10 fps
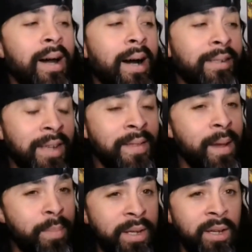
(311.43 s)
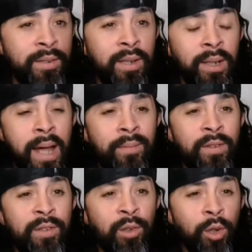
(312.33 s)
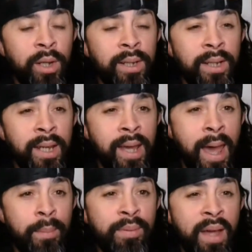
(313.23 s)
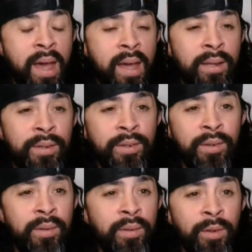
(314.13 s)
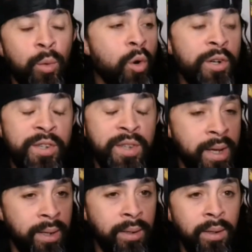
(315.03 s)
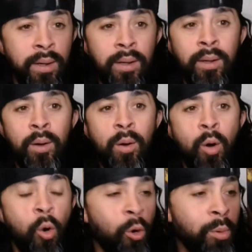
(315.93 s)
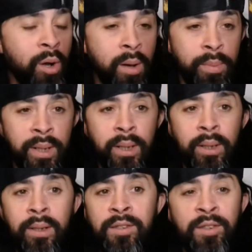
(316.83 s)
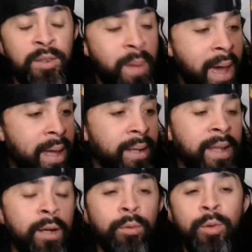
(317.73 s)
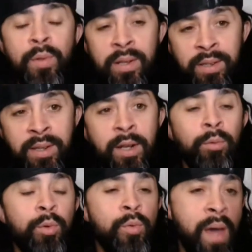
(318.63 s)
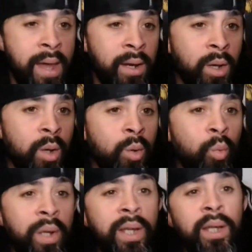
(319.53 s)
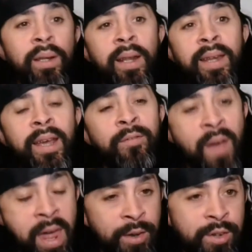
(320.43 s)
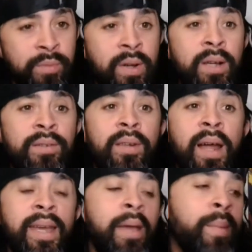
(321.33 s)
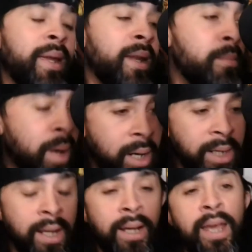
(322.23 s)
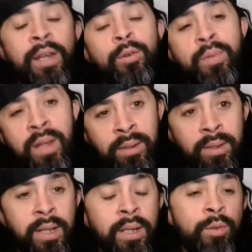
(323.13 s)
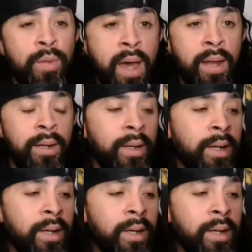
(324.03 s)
I say that because a lot of us look at the gig apps as the worst thing. Horrible company. This is bad. They don't do this. They don't do that. They take advantage of us. And I can't make any money. I can't do this. I can't do that.